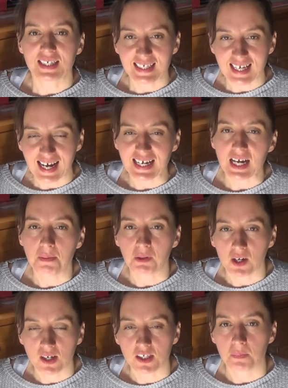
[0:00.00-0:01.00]
today I'm
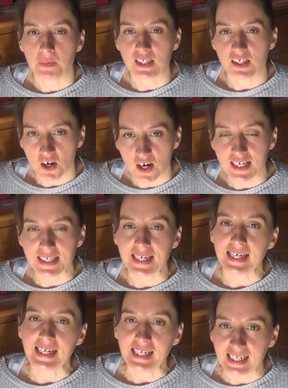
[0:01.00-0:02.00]
going to be tidying,